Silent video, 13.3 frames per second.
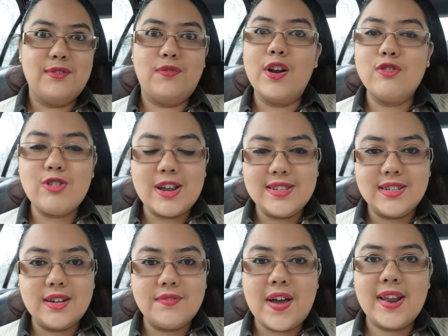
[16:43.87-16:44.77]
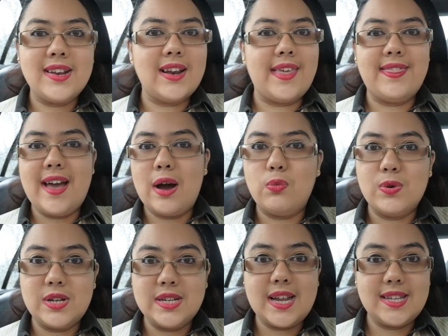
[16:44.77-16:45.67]
fundraising event like that
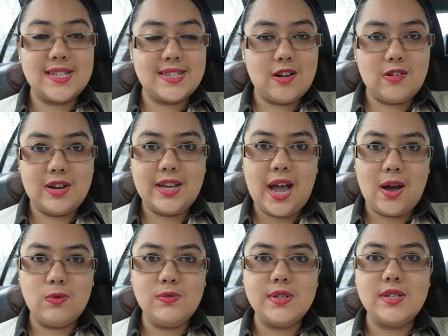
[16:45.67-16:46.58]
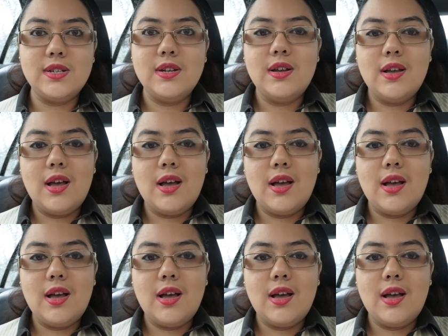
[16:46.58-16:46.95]
wouldn't necessarily count.